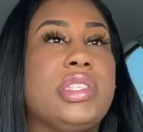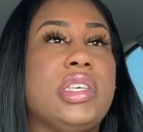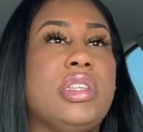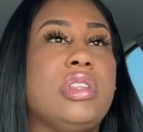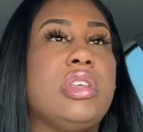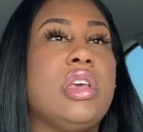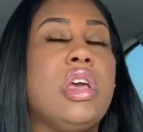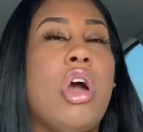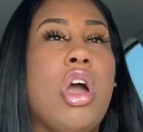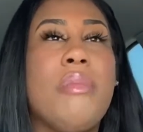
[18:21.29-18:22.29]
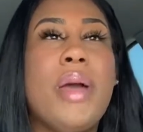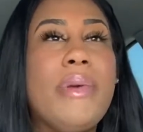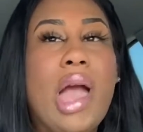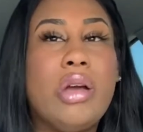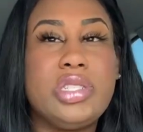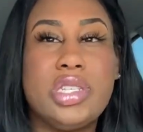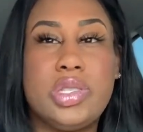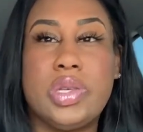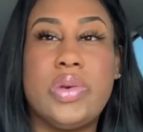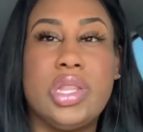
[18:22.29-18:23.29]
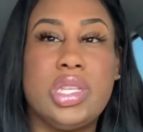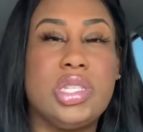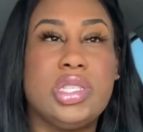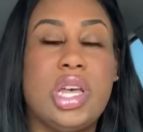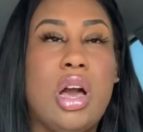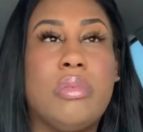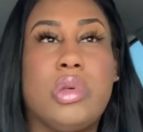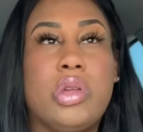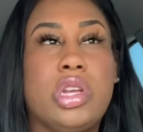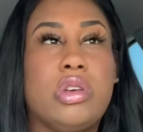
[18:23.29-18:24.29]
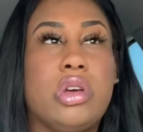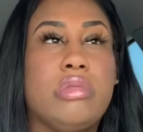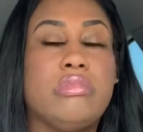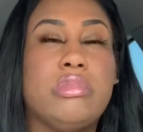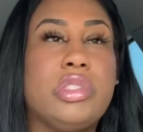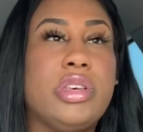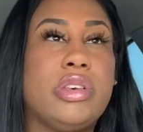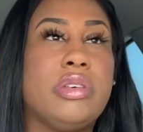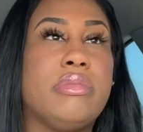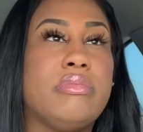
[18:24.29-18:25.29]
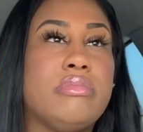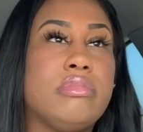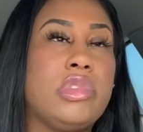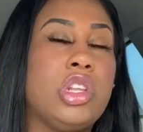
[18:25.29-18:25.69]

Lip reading: or maybe I'll just do it and just upload it on to,